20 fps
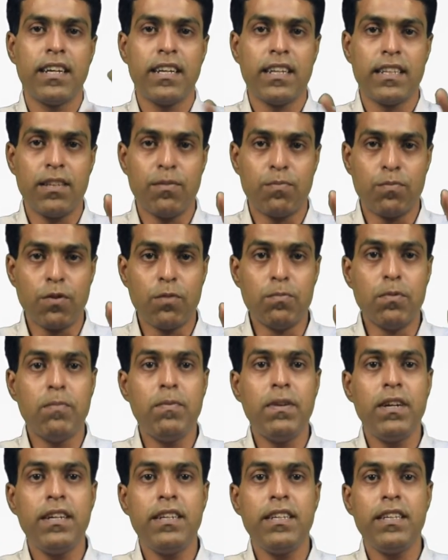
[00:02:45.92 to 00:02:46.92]
the
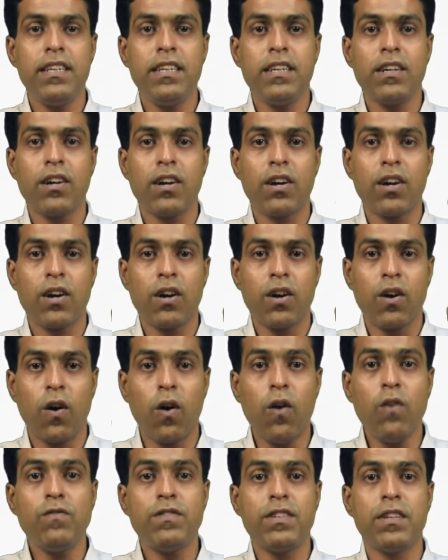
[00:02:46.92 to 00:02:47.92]
probability
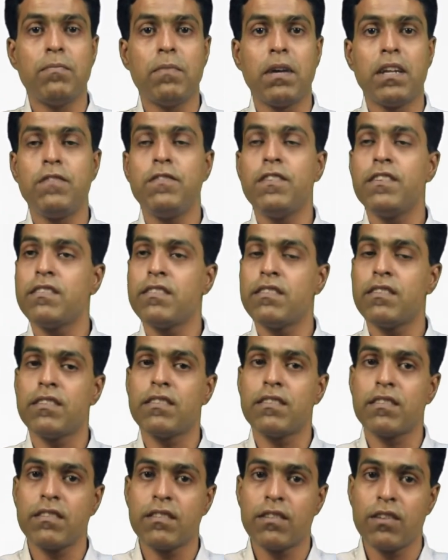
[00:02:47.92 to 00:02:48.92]
of the
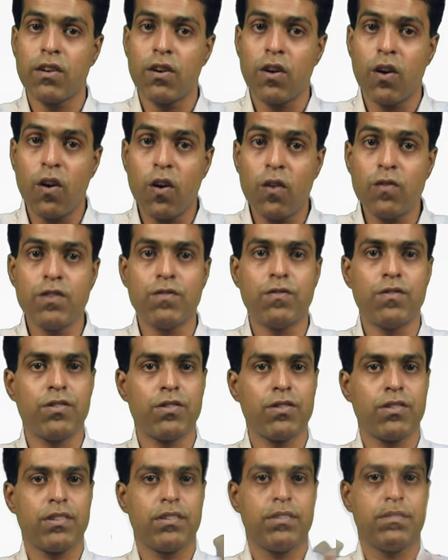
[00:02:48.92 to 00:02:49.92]
manifestation of a
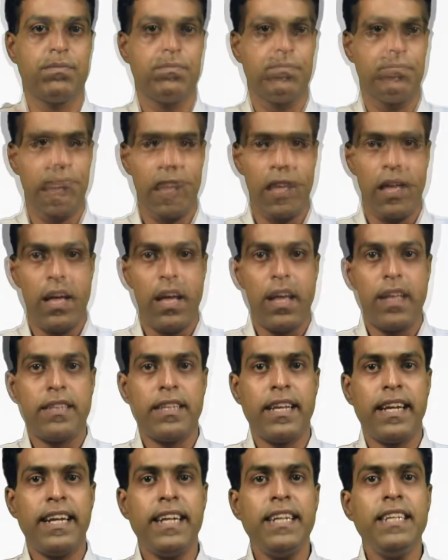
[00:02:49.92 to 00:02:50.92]
photon.
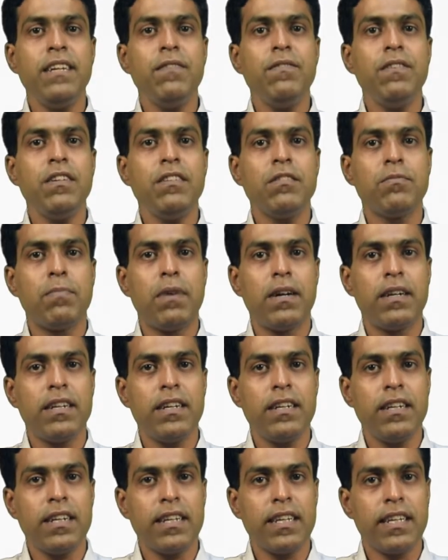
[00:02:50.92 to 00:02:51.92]
The interference
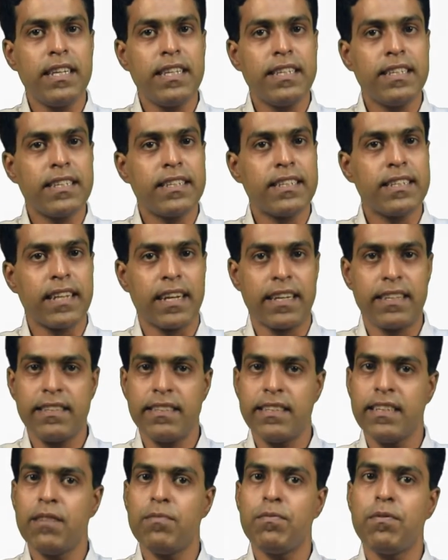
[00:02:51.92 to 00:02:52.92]
pattern is a
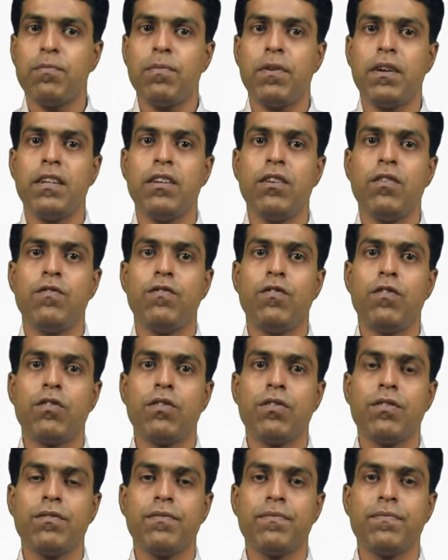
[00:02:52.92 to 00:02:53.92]
statistical property of
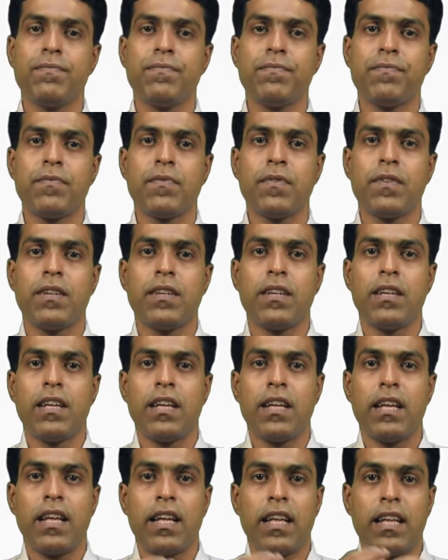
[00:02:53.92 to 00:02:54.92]
photon.
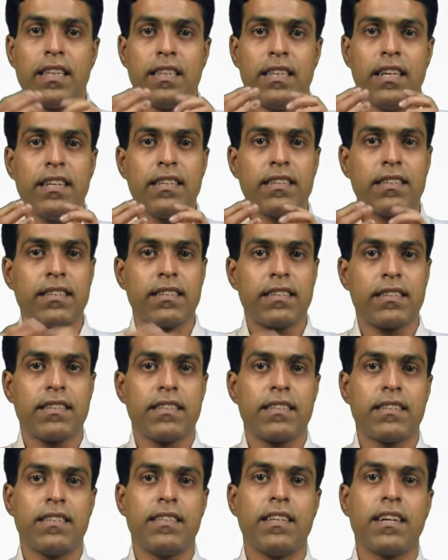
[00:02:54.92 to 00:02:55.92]

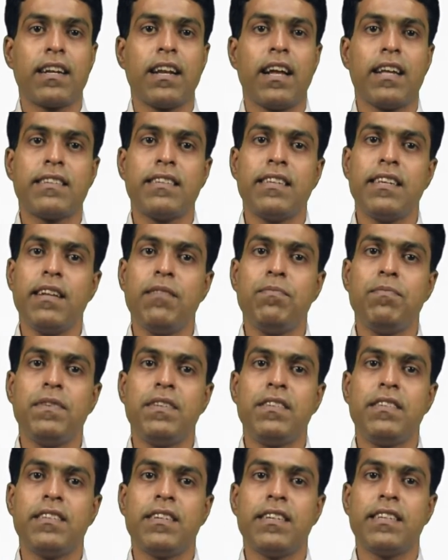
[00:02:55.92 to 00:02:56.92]
Thus, the classical
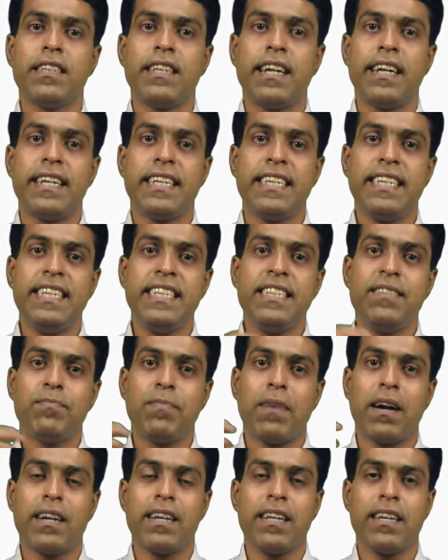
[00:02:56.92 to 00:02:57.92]
picture that each
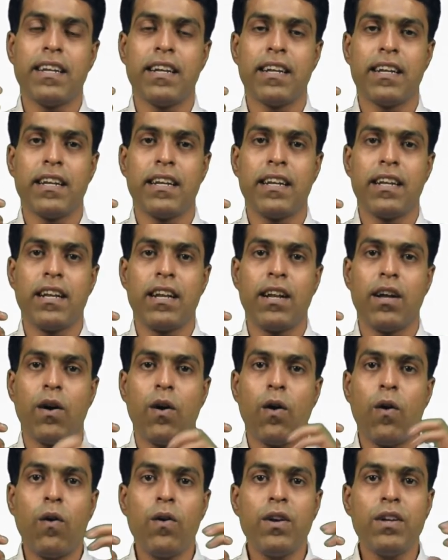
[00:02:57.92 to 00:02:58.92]
particle
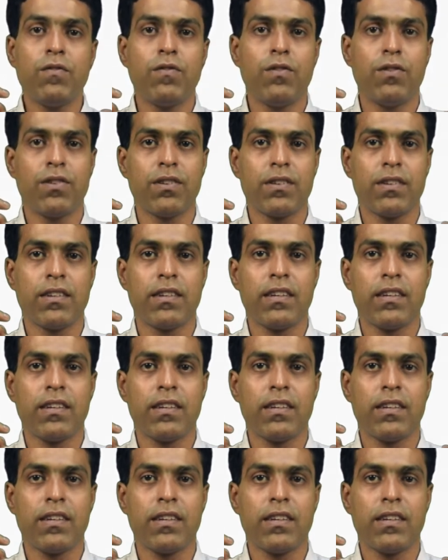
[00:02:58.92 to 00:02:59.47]
or a photon